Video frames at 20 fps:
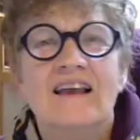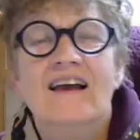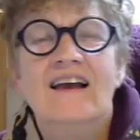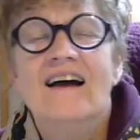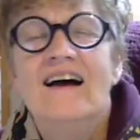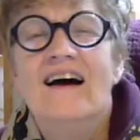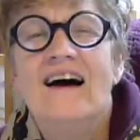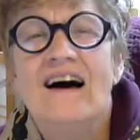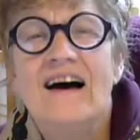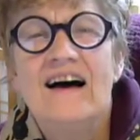
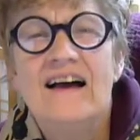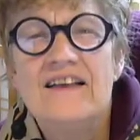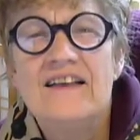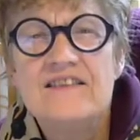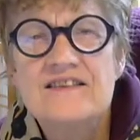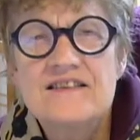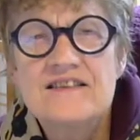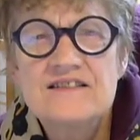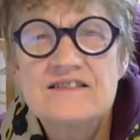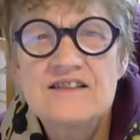Hi, this is
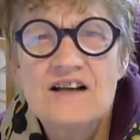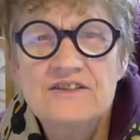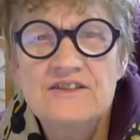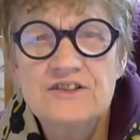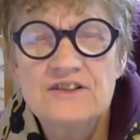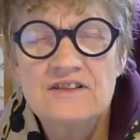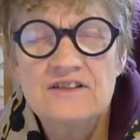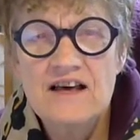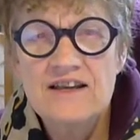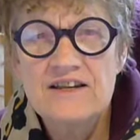Dr.
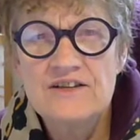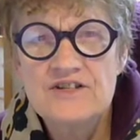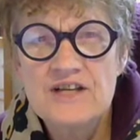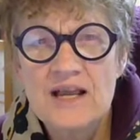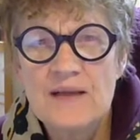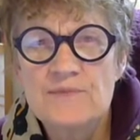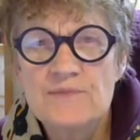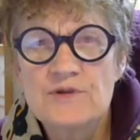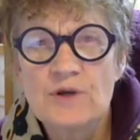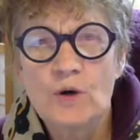Alana James. A
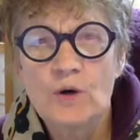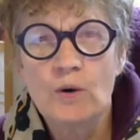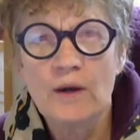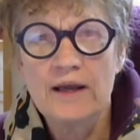quick